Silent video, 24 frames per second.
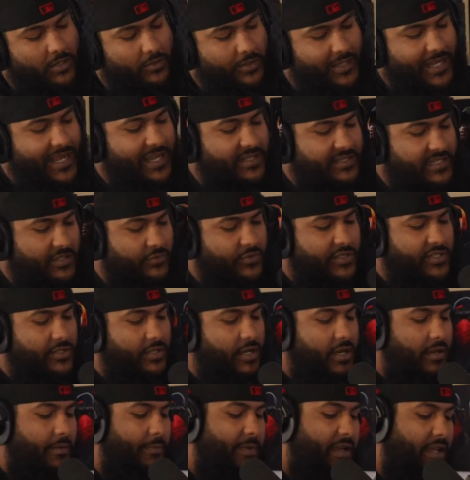NASA was
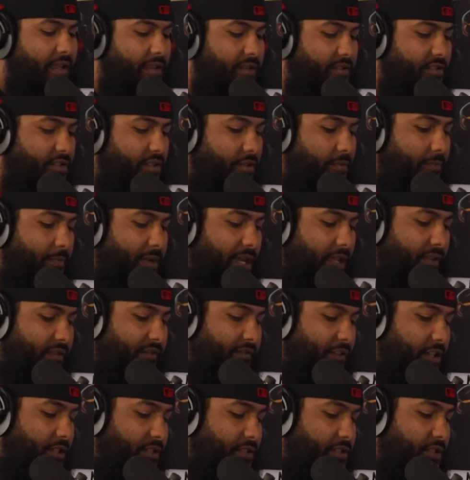started by the by the
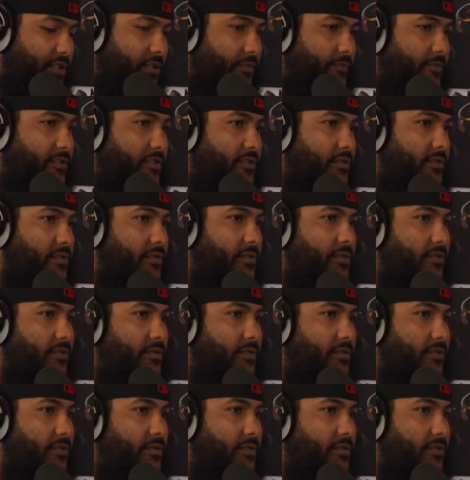fucking Germans.